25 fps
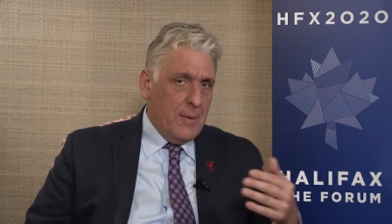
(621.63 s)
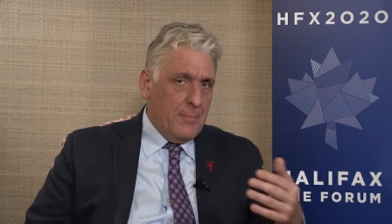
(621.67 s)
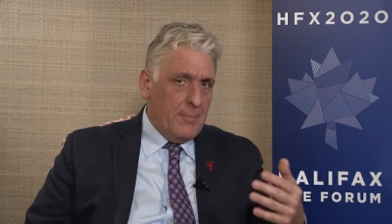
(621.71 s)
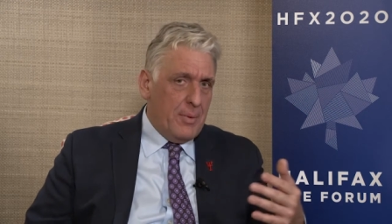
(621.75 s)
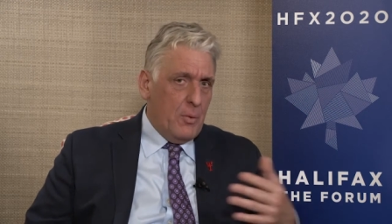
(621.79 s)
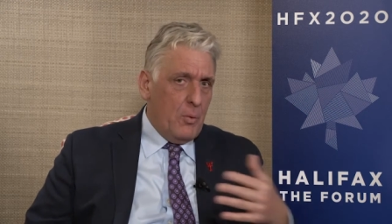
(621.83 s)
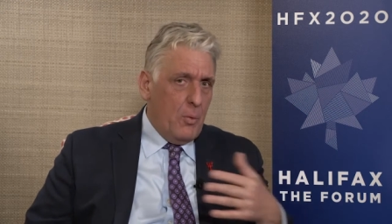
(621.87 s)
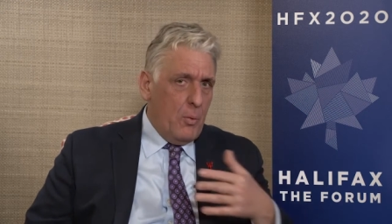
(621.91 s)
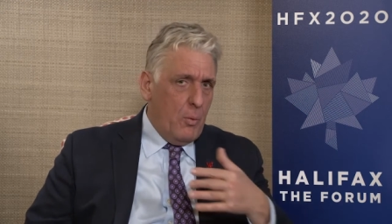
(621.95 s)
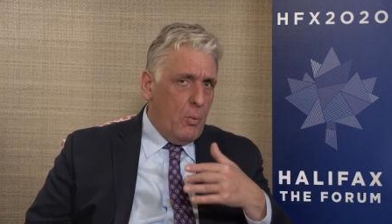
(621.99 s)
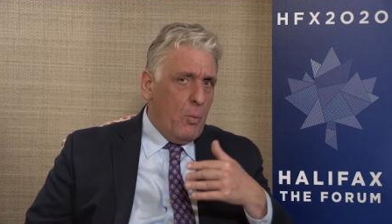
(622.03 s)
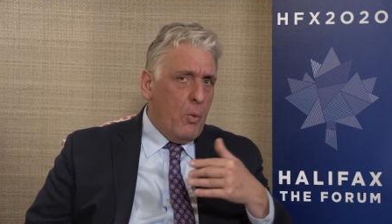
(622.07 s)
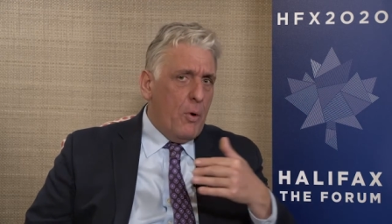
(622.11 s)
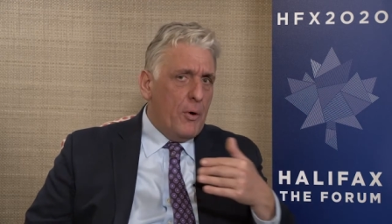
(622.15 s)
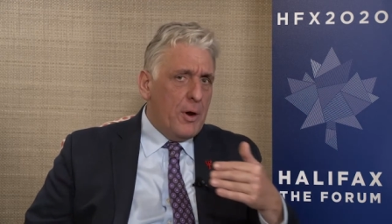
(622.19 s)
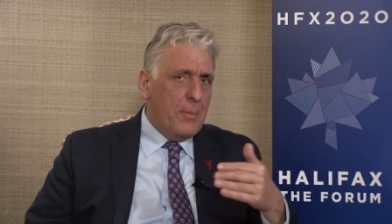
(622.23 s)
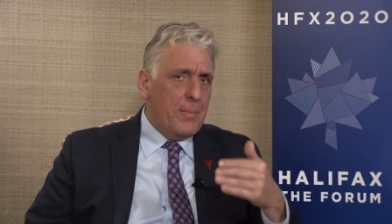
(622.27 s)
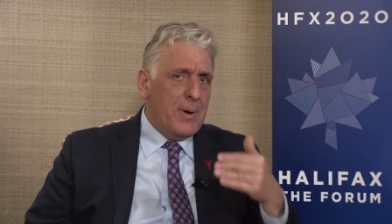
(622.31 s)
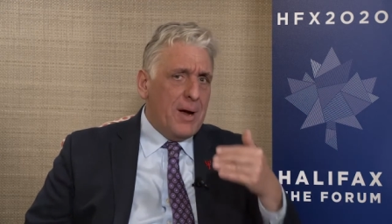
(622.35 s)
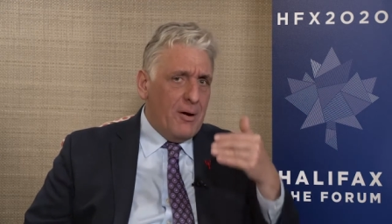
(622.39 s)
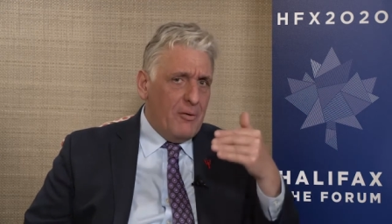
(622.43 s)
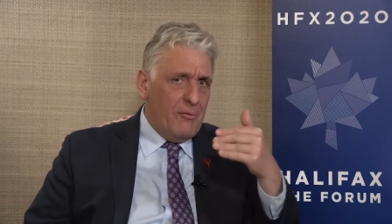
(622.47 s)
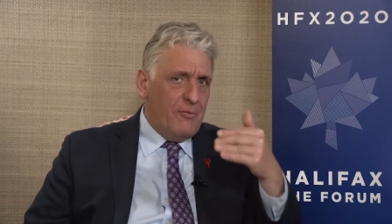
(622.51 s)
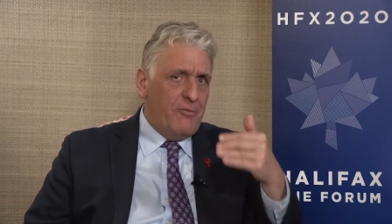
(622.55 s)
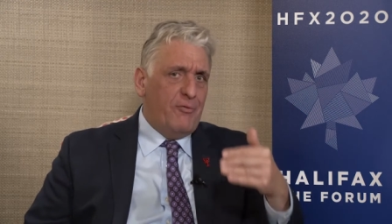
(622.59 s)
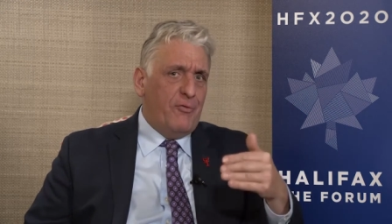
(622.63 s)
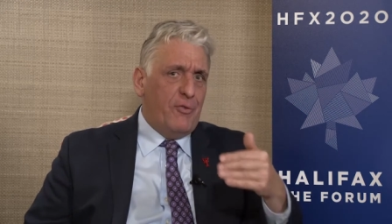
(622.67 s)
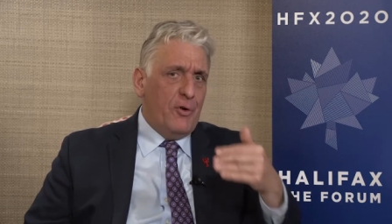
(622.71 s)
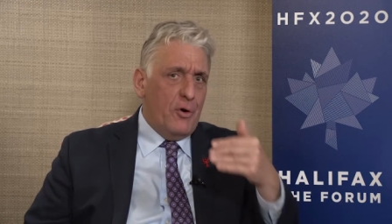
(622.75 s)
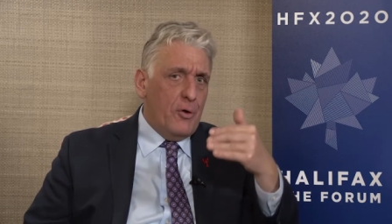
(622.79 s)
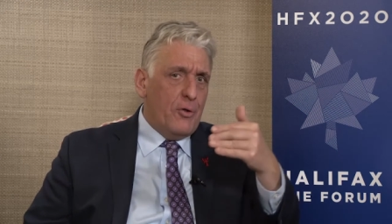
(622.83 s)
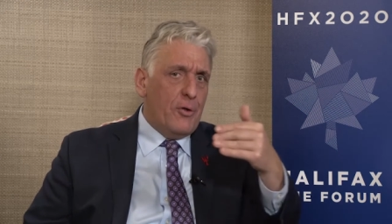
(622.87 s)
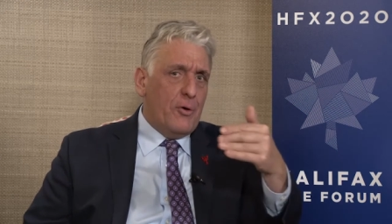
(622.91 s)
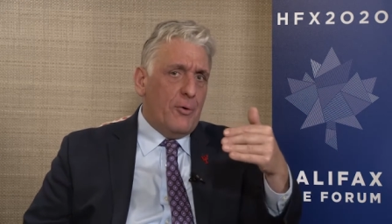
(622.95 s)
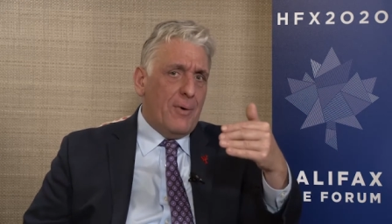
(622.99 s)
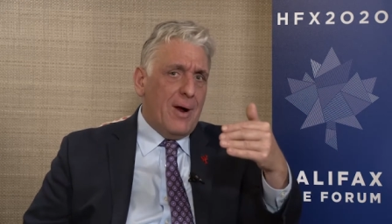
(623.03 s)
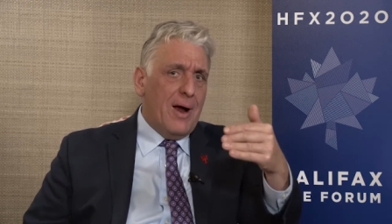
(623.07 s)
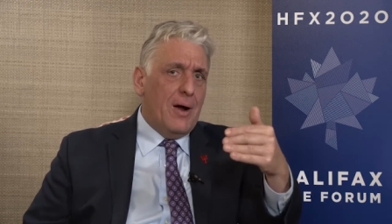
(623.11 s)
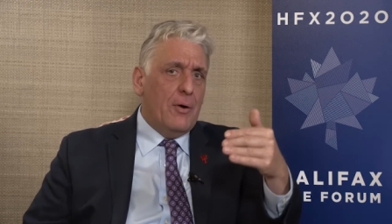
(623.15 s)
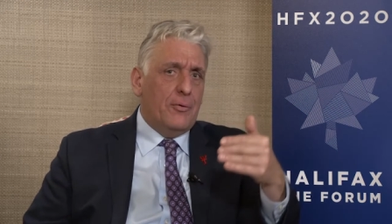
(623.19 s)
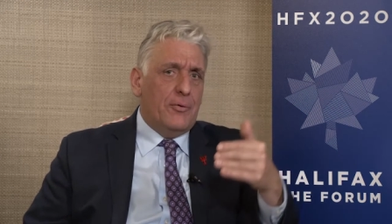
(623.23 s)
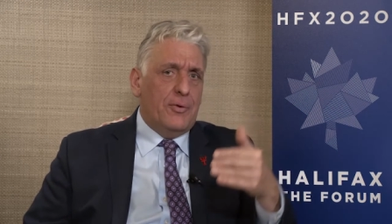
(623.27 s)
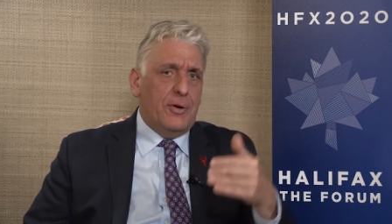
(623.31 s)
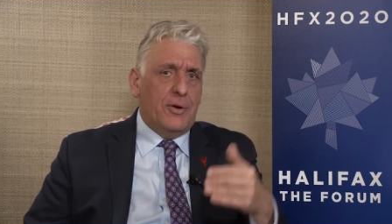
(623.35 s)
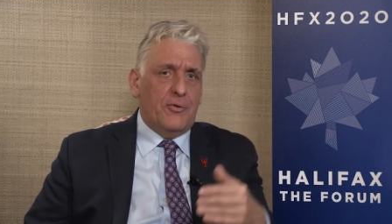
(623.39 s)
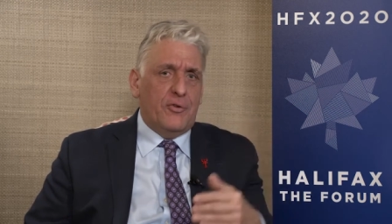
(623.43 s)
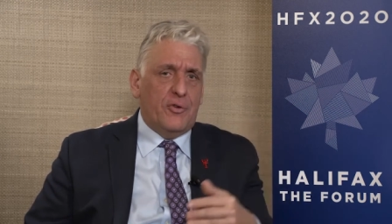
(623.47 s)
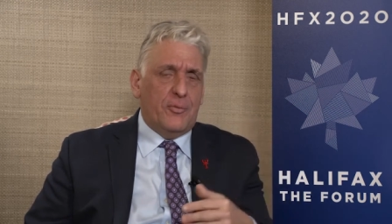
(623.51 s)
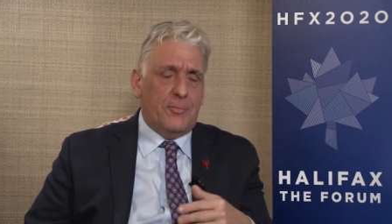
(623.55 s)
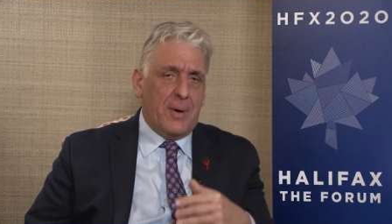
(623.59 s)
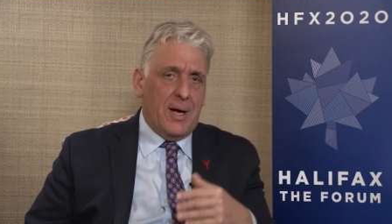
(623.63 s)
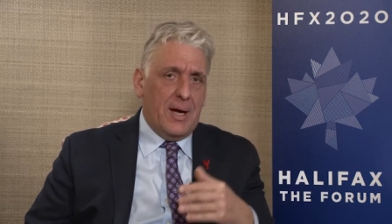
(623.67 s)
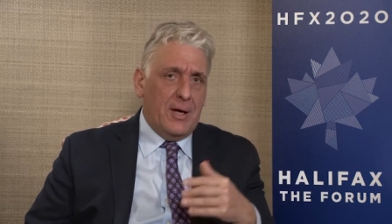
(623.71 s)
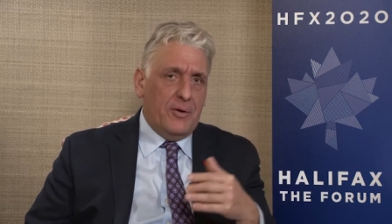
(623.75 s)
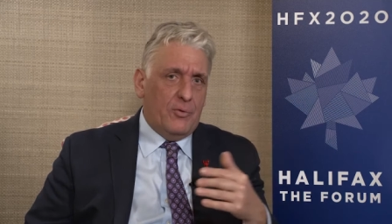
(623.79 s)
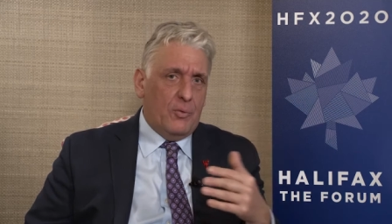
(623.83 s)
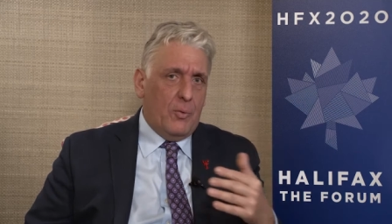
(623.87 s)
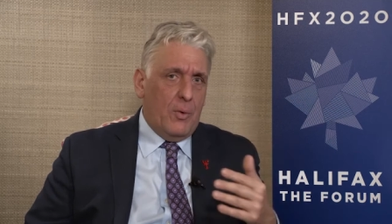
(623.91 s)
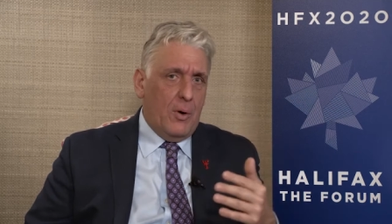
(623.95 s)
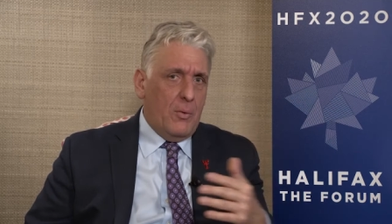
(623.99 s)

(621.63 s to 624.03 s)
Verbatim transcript: But what about further out in space?